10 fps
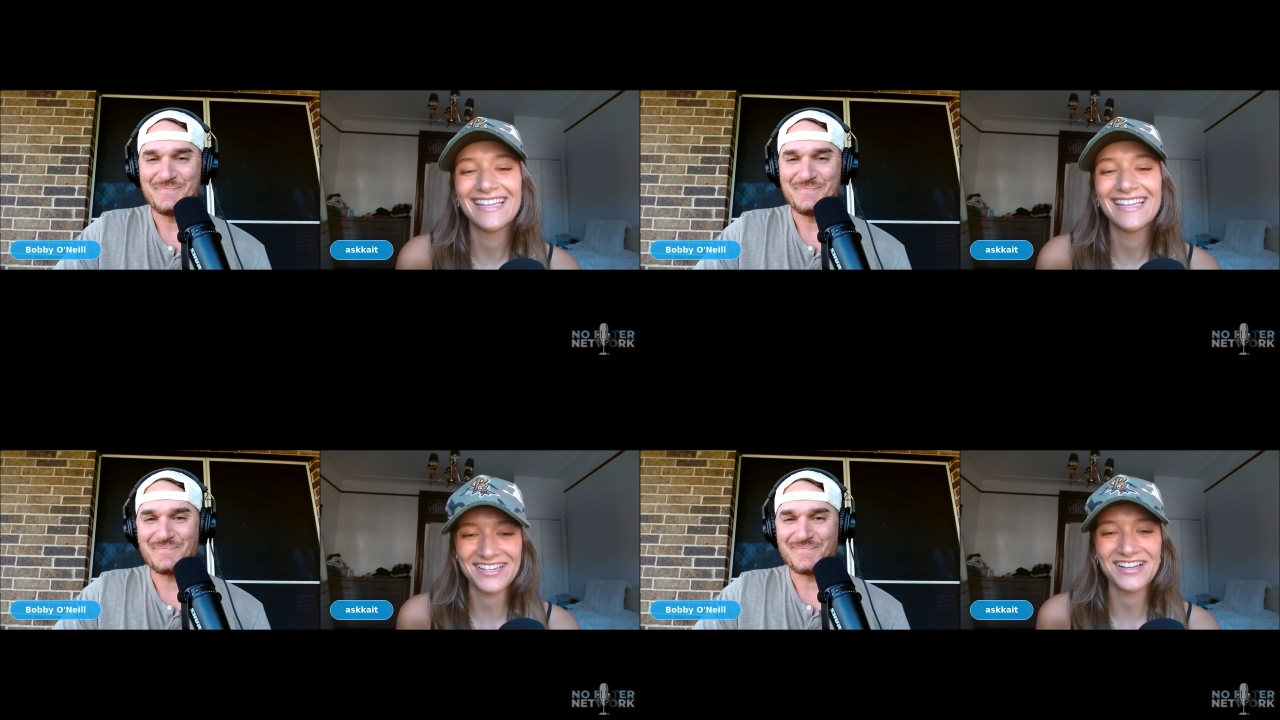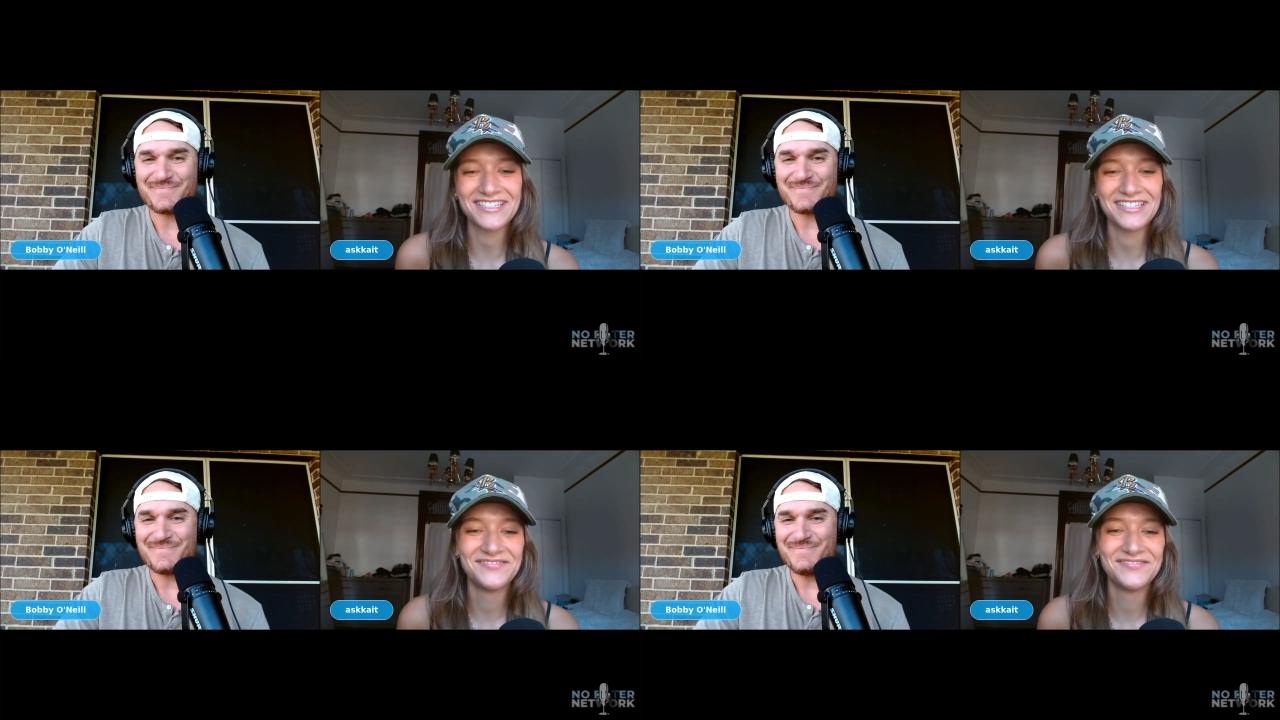Speaker 1: That's
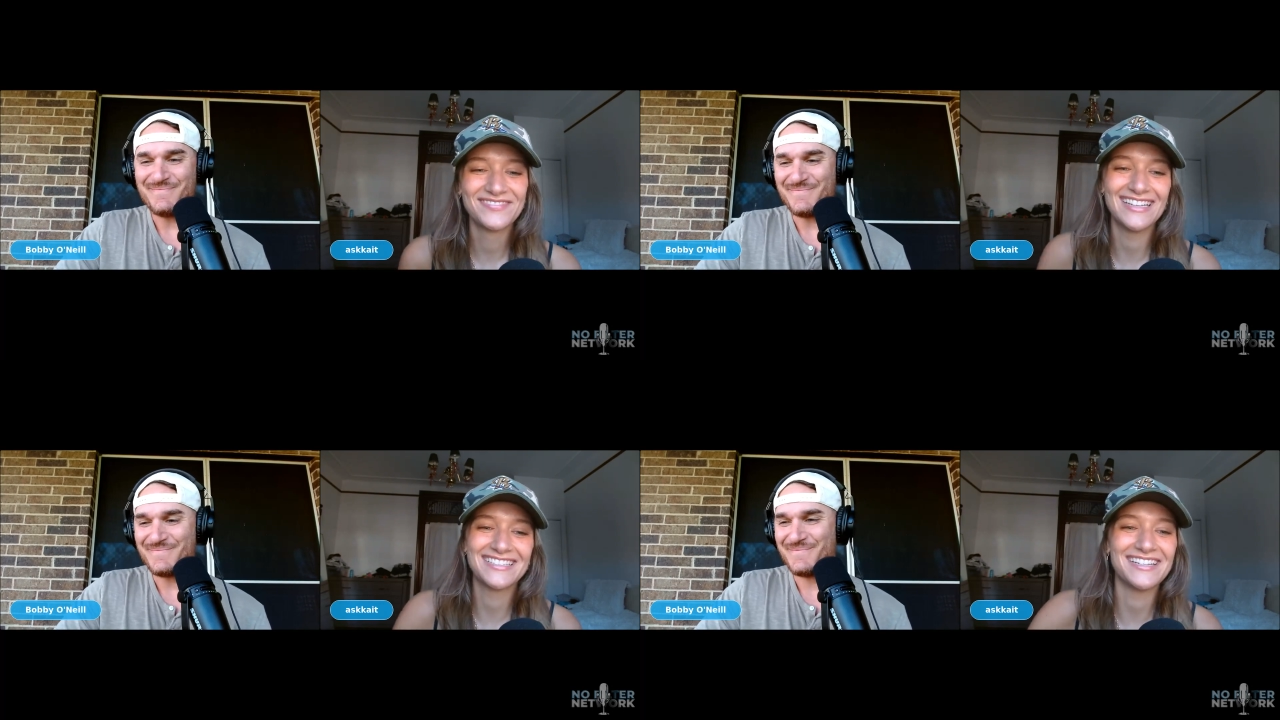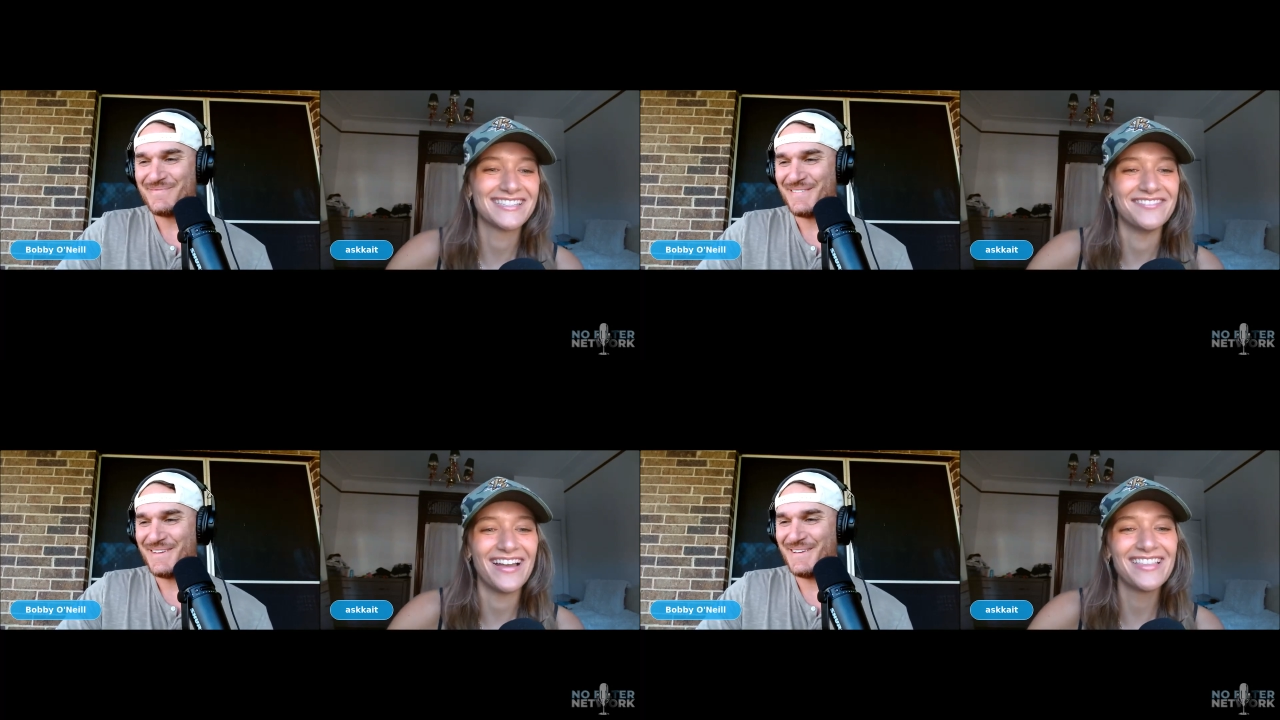awesome. That's
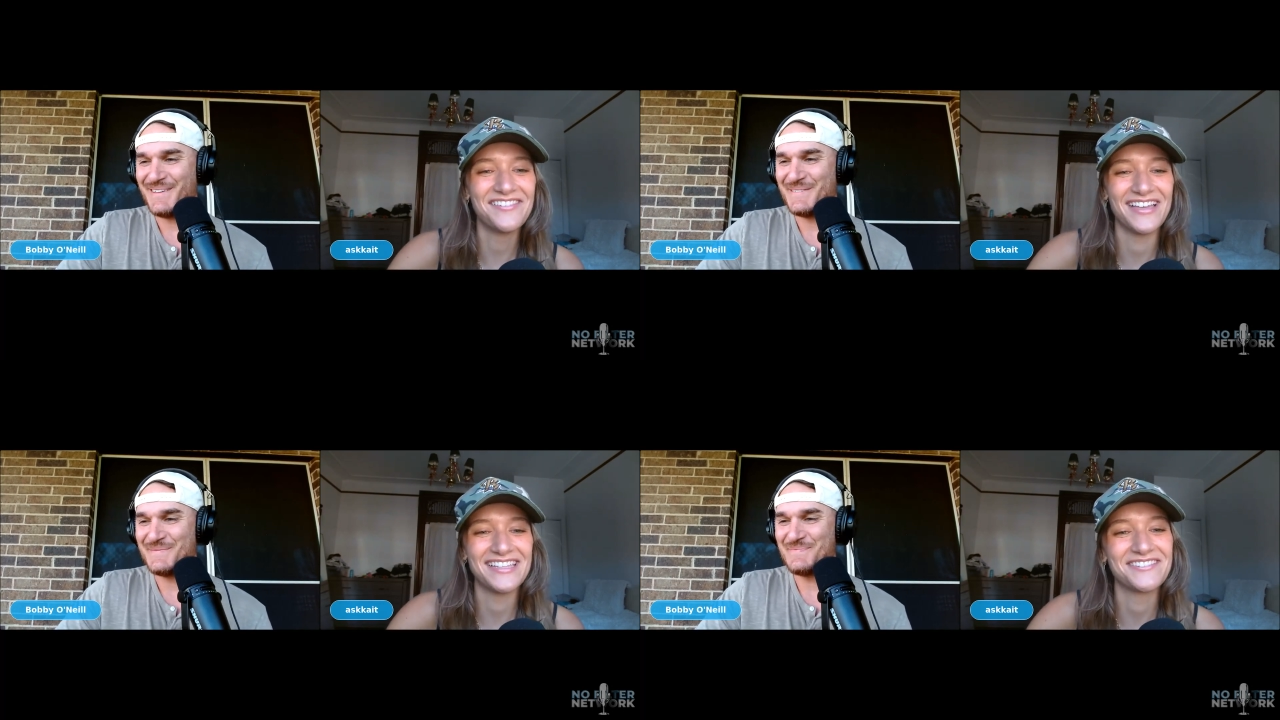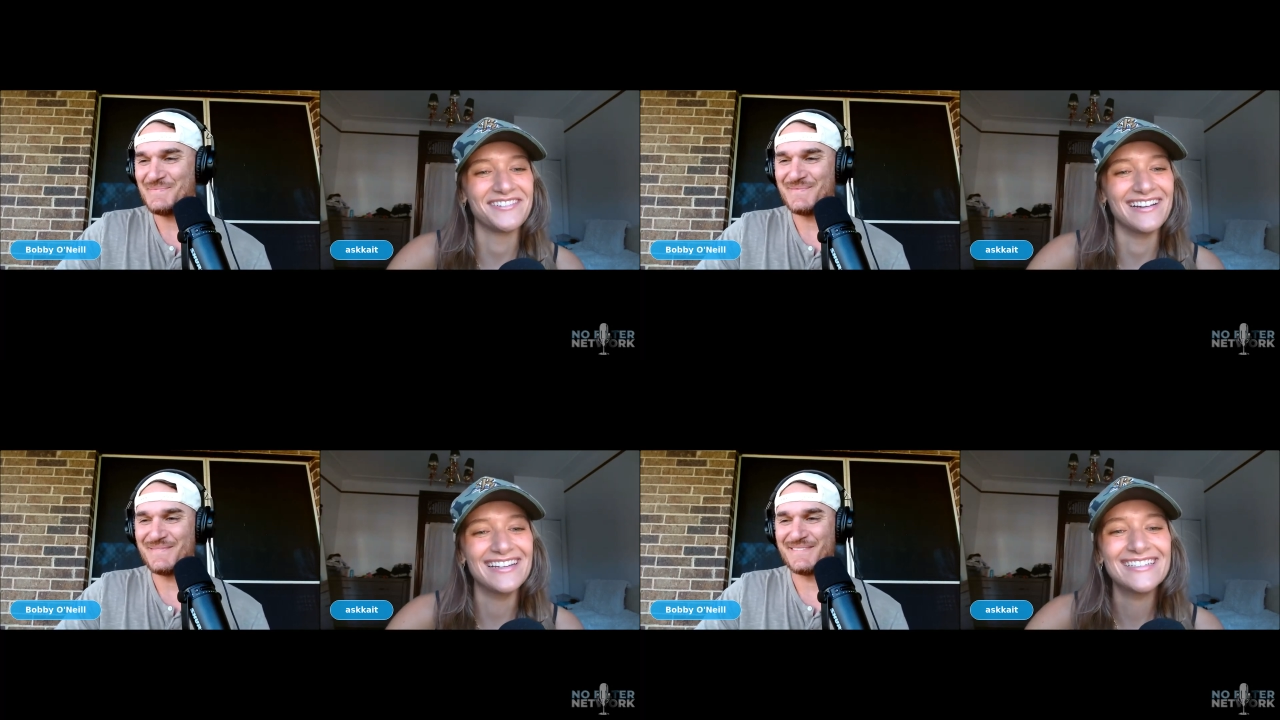awesome. I love that
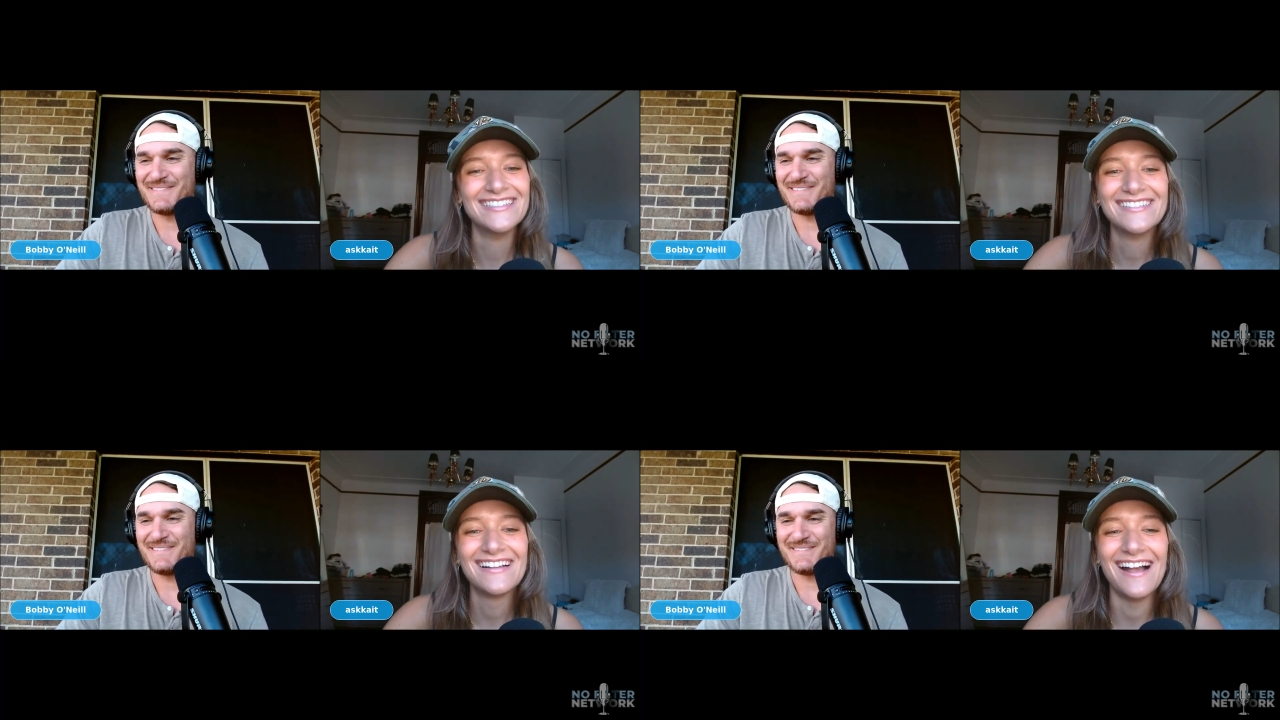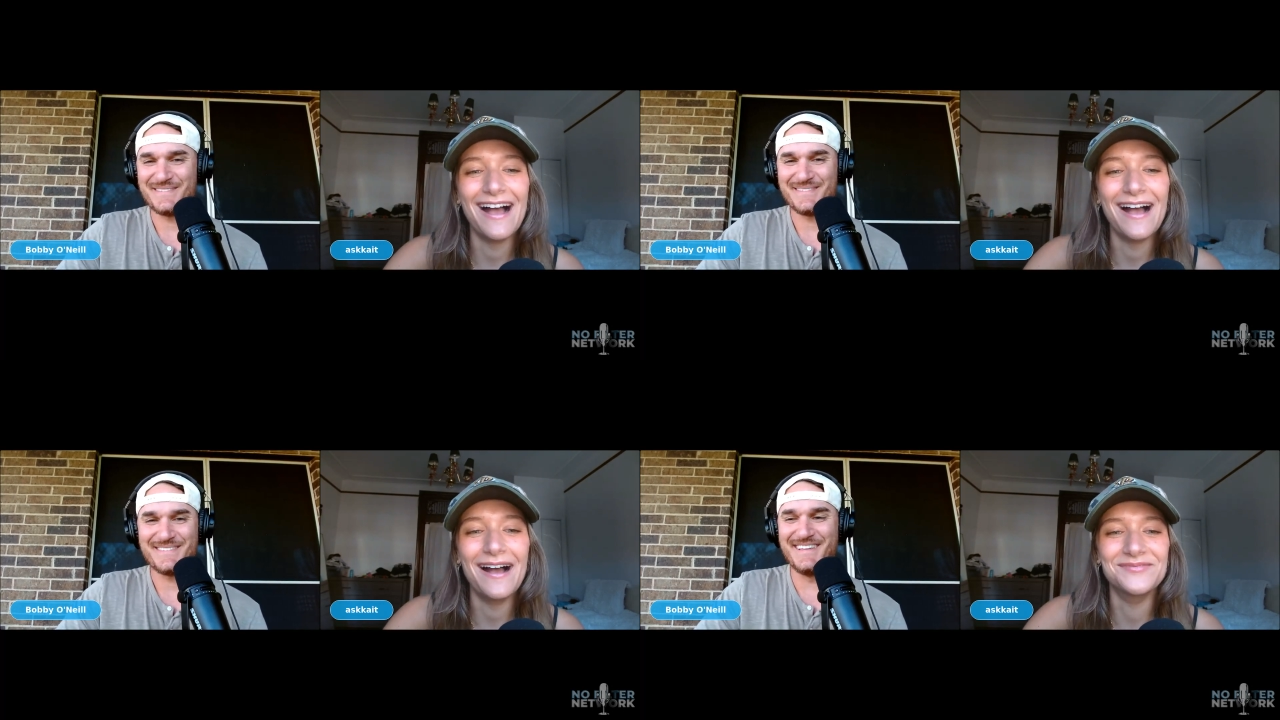story.
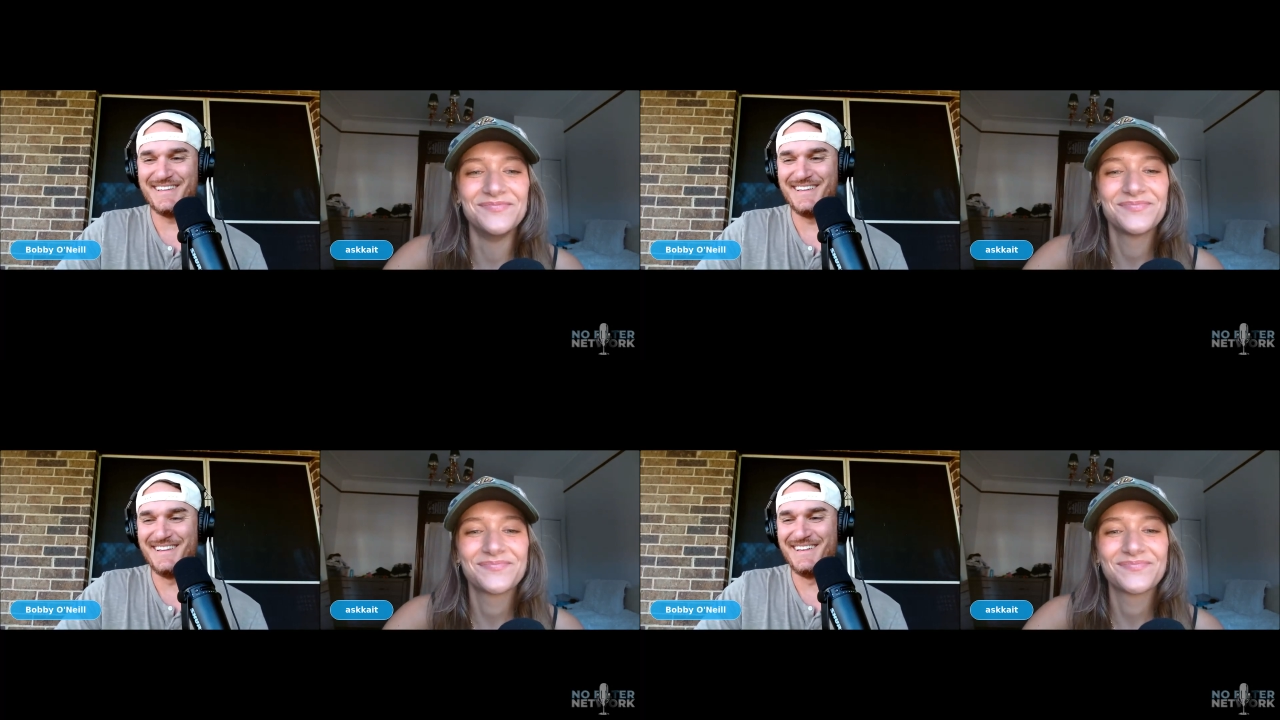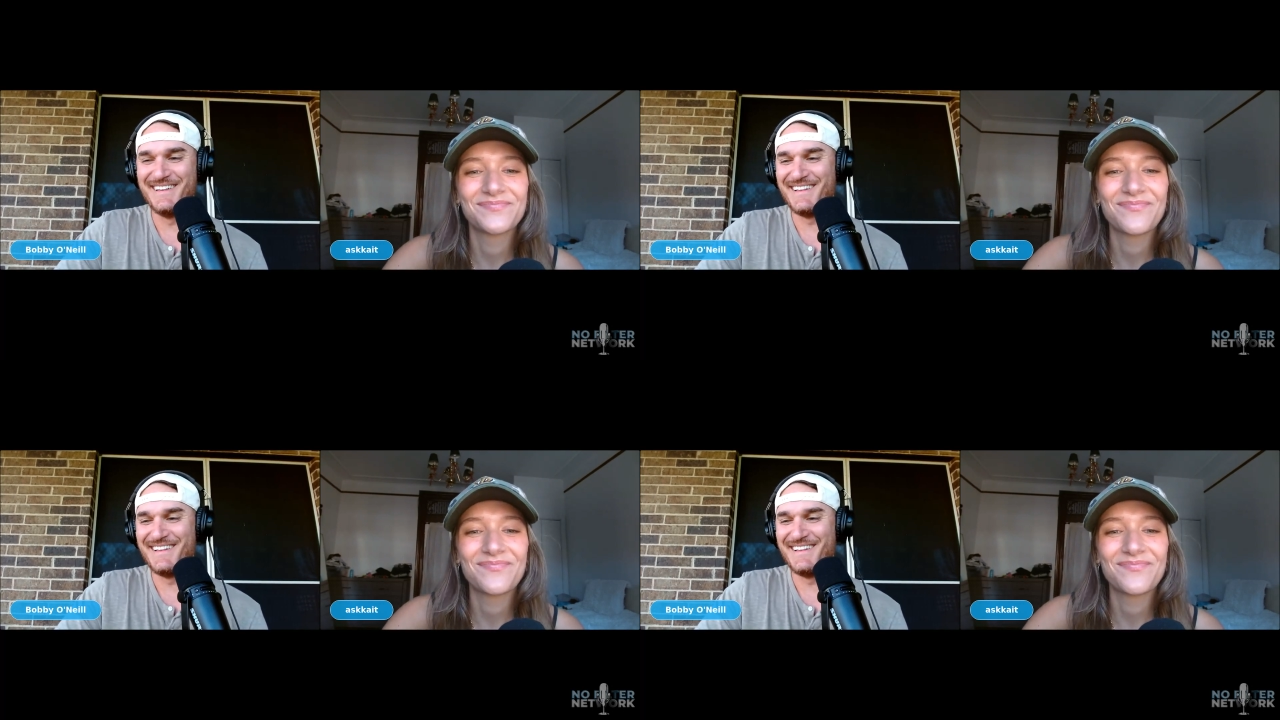Um,